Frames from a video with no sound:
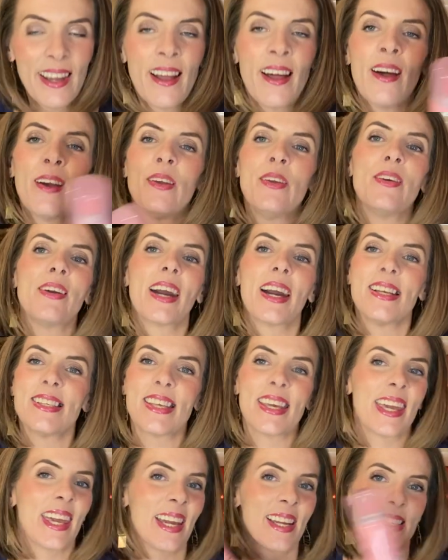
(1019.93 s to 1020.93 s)
Oh, you guys,
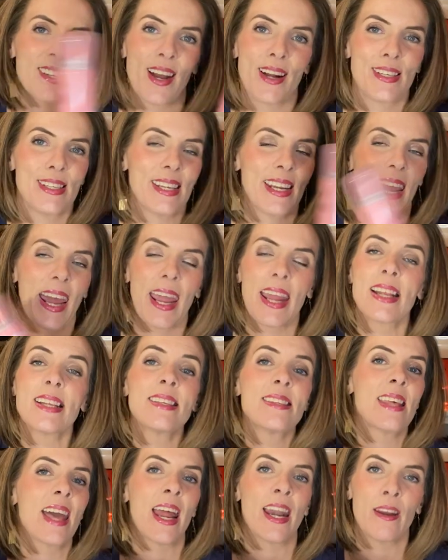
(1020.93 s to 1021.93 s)
I can't talk today.
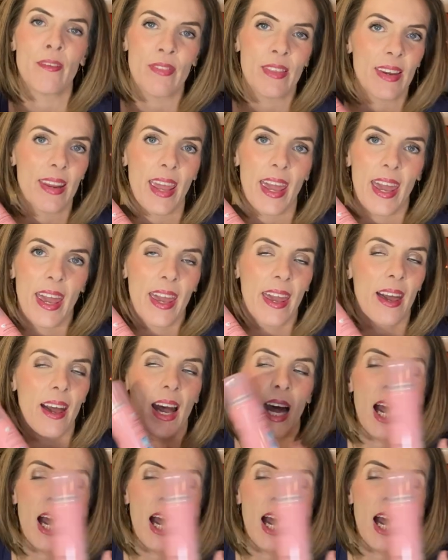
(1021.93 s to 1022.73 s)
It's the end of the day.